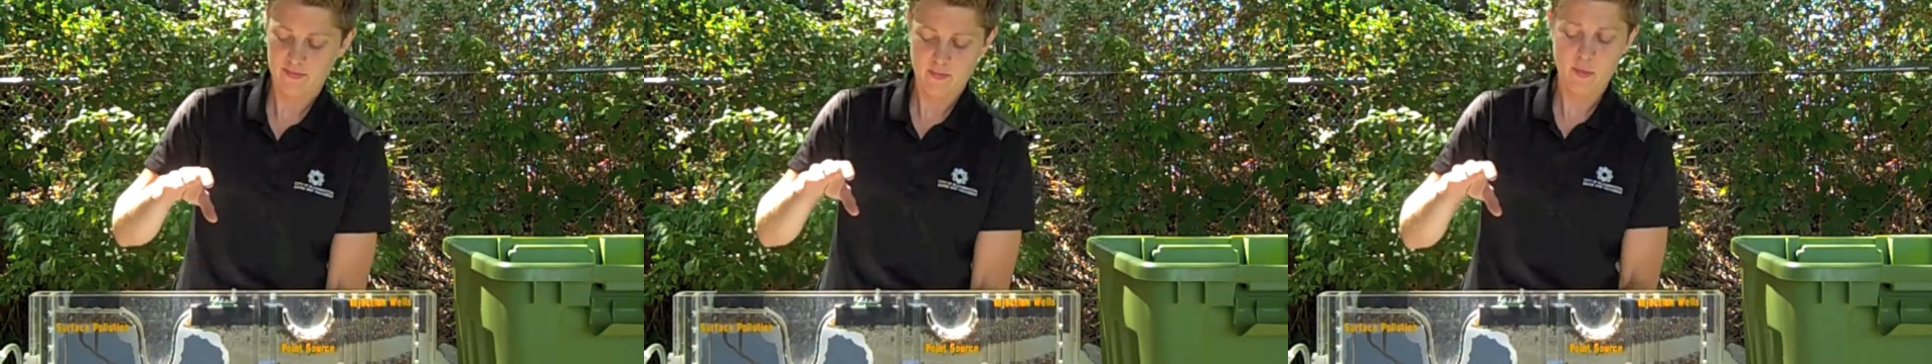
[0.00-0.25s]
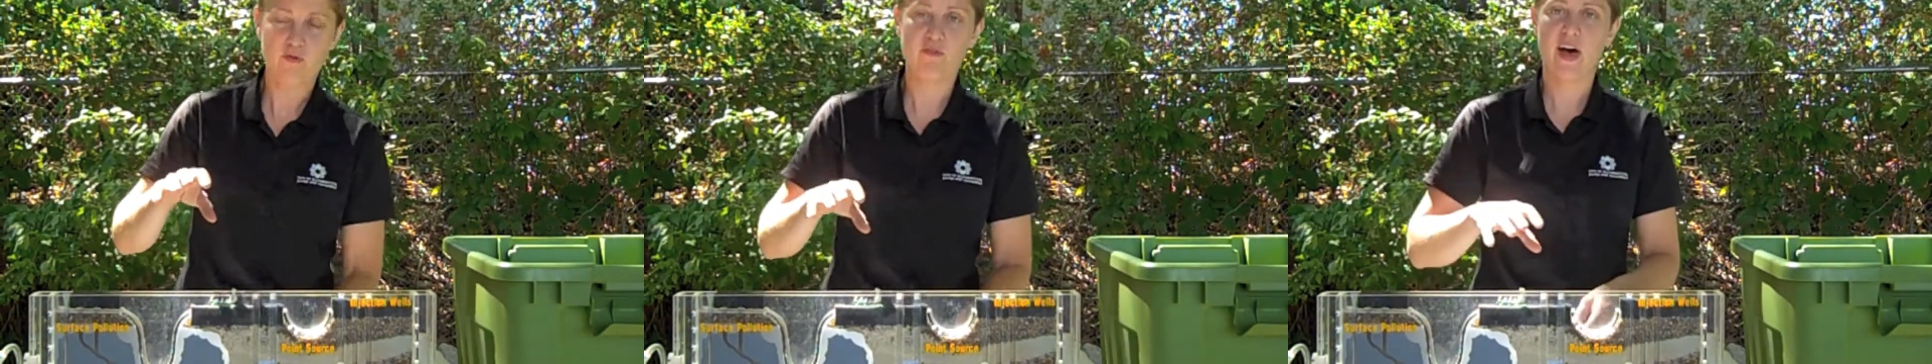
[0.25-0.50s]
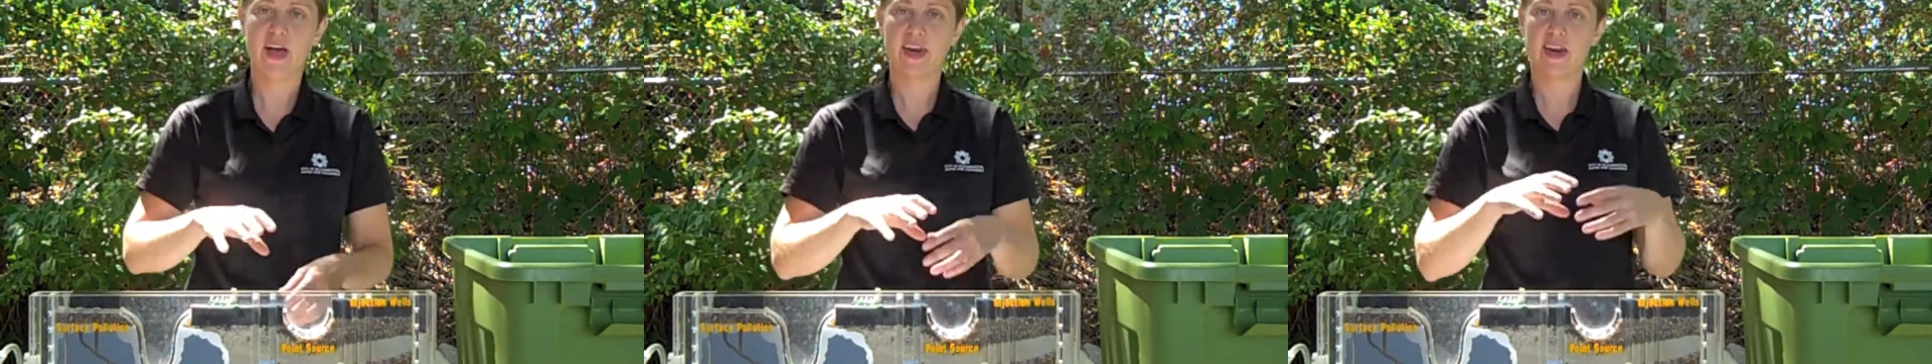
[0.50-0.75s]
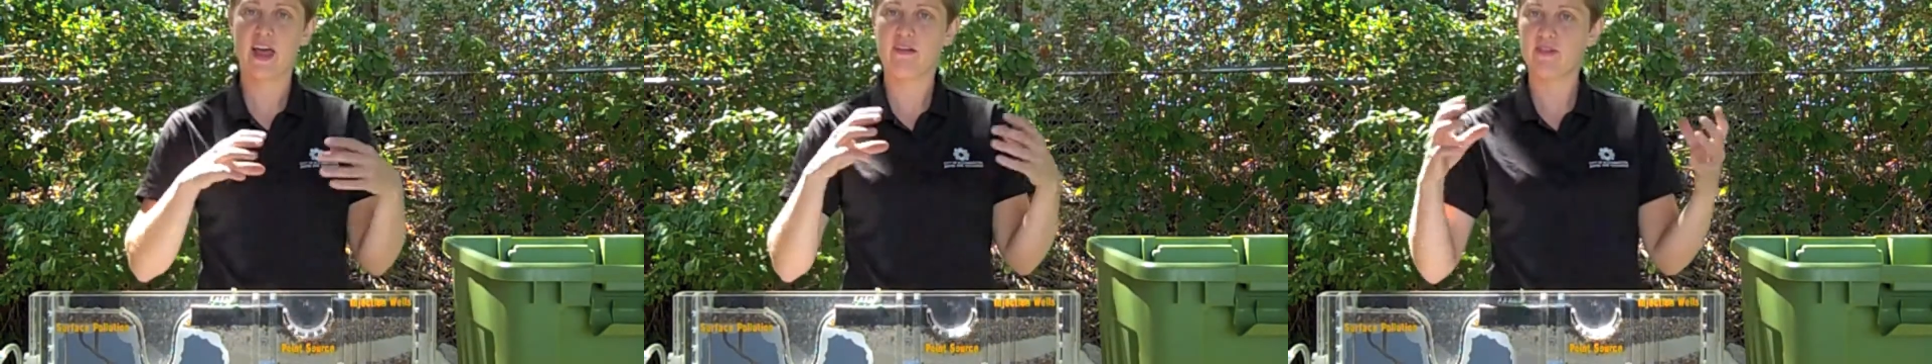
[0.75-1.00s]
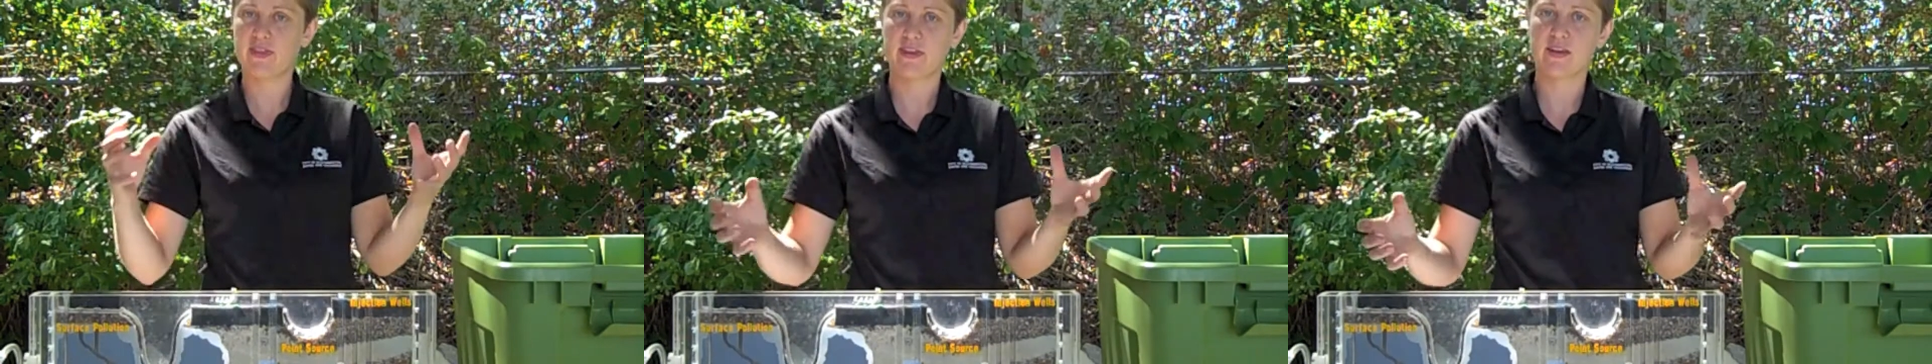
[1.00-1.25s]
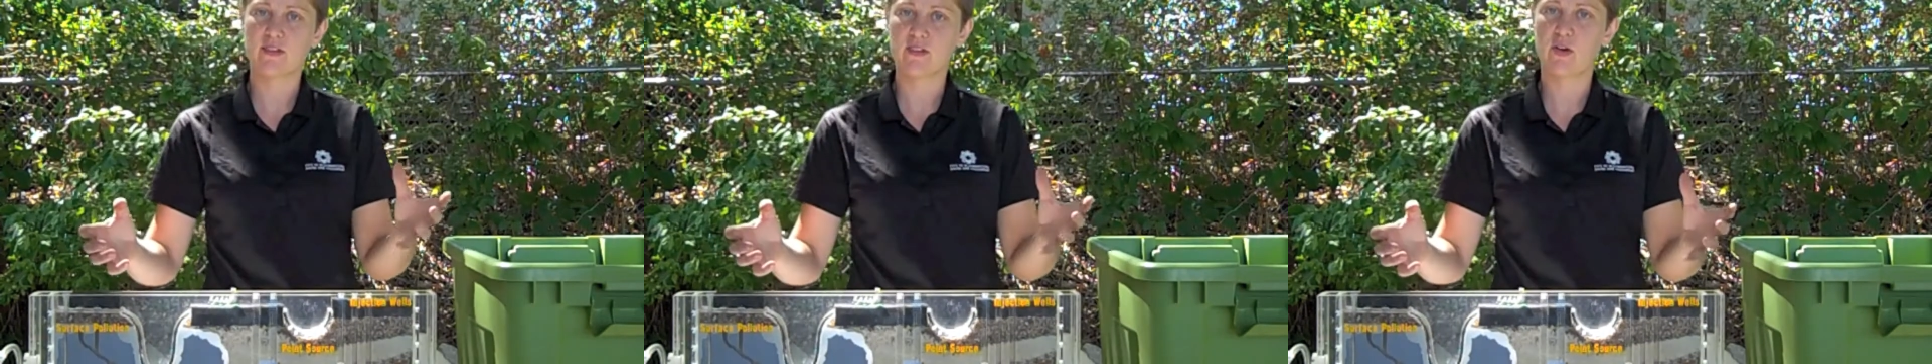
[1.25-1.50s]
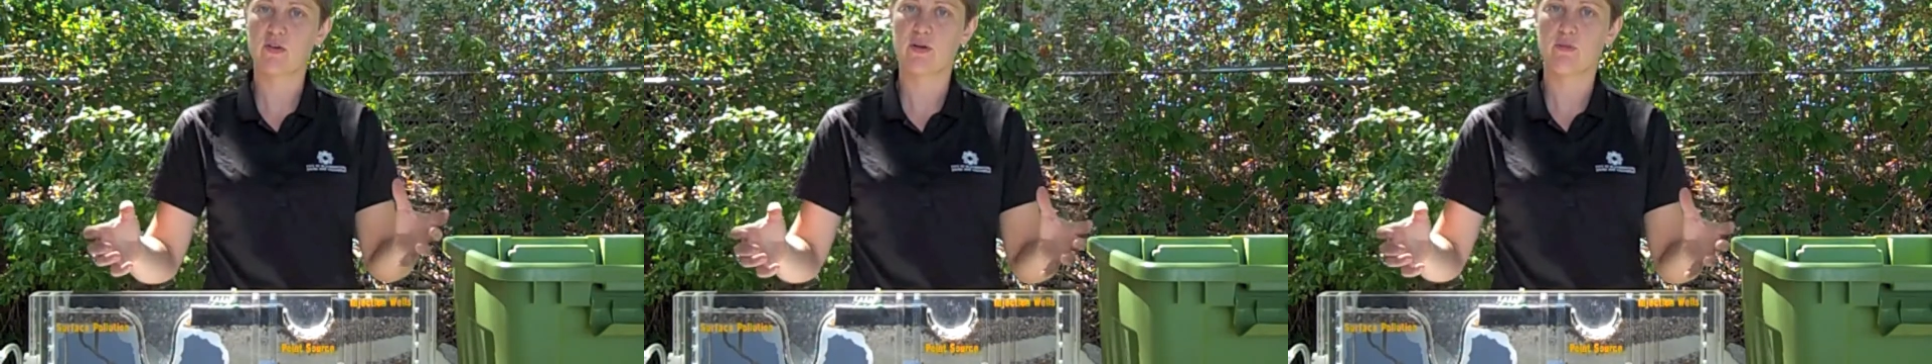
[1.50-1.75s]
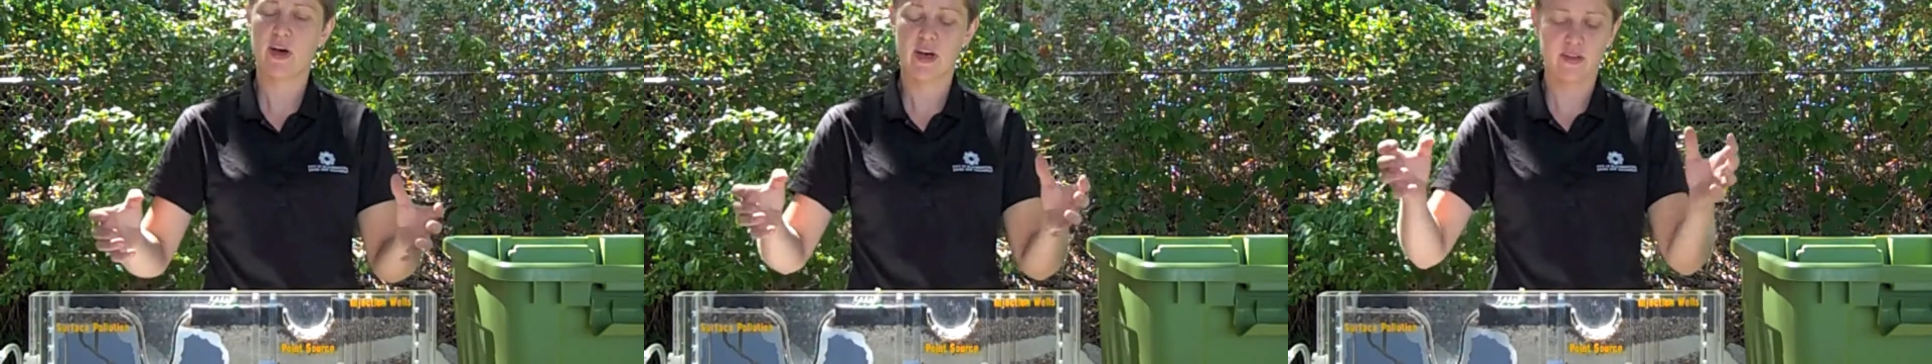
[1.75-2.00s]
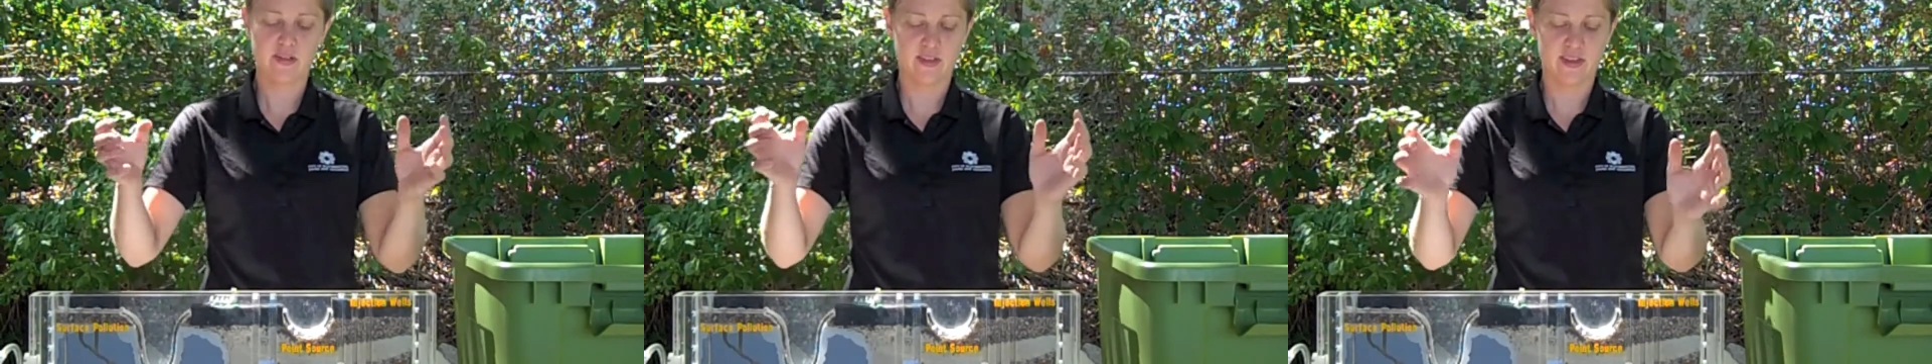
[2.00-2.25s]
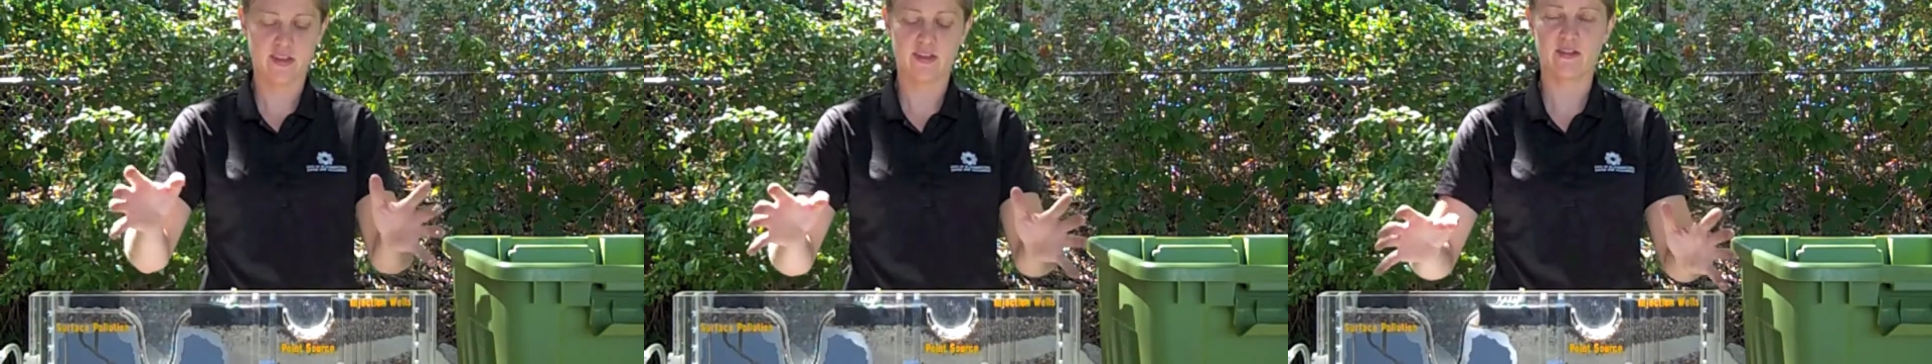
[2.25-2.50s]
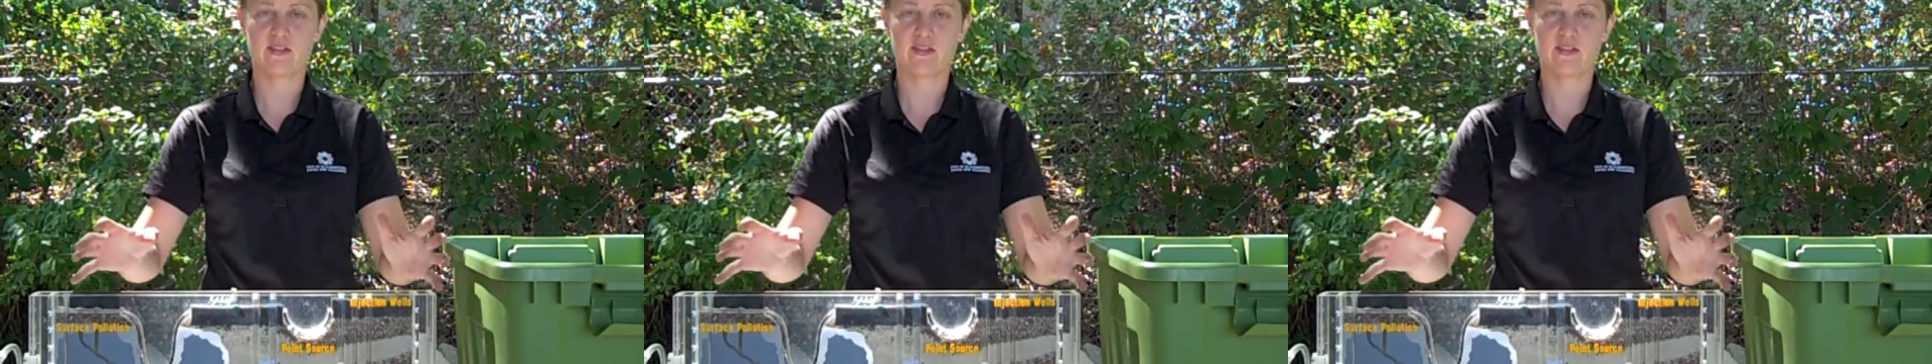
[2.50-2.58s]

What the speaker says: provided everything is going well, the kids